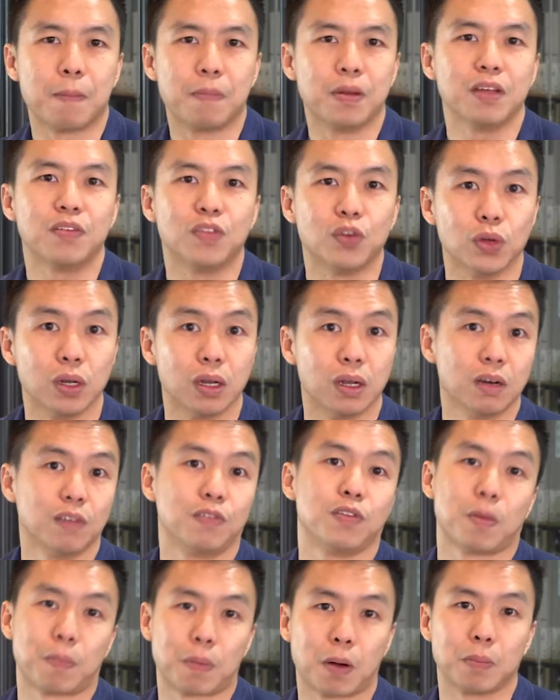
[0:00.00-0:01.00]
I believe you
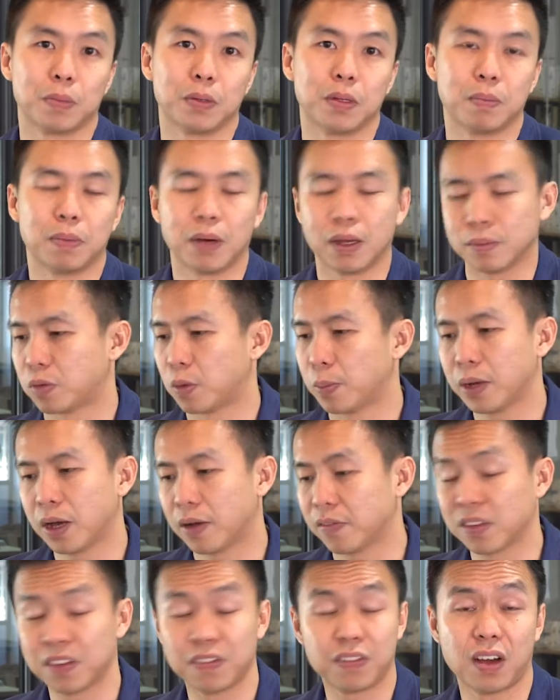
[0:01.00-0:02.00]
love your property, but probably
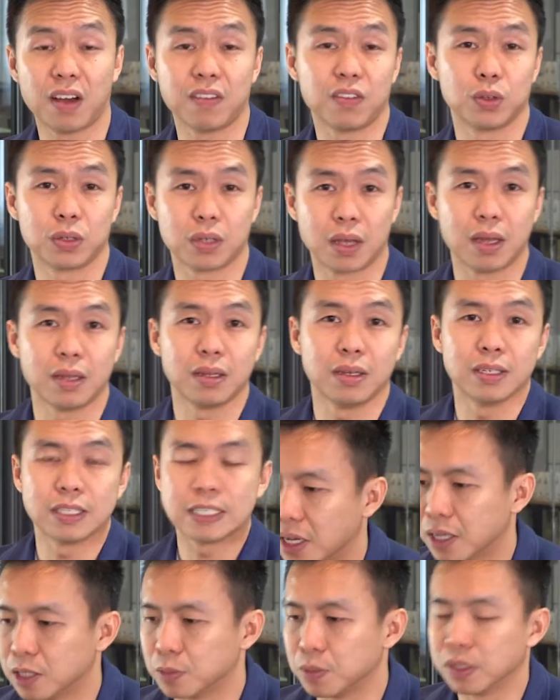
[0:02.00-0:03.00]
after 5 to 10
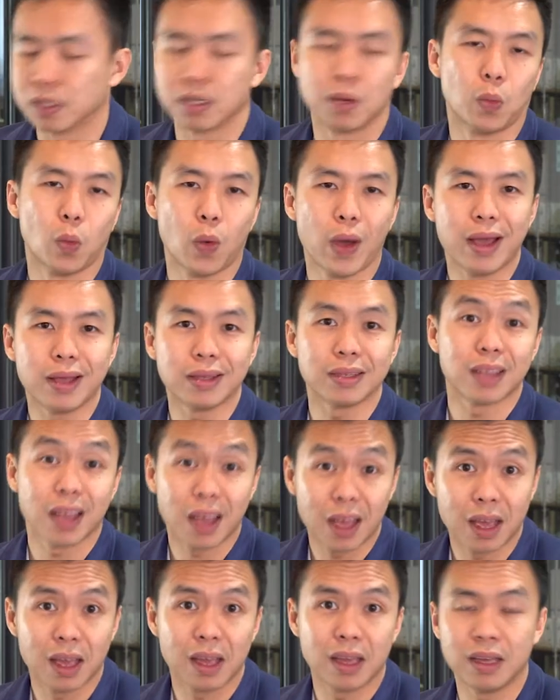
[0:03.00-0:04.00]
years there has been some wear and
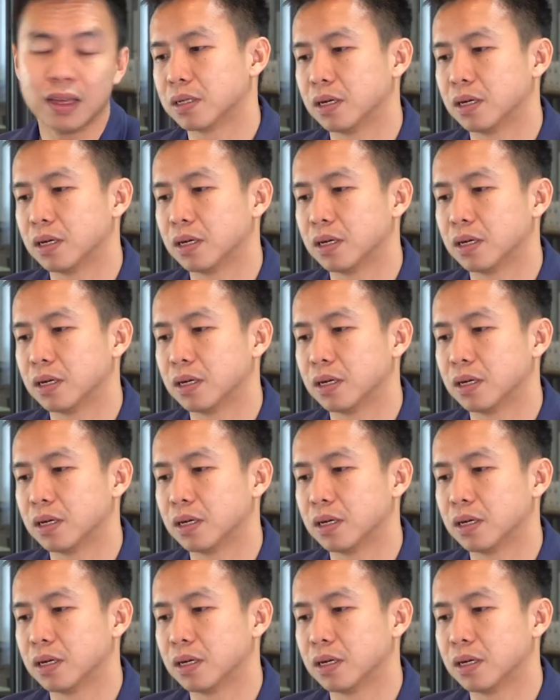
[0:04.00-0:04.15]
tear,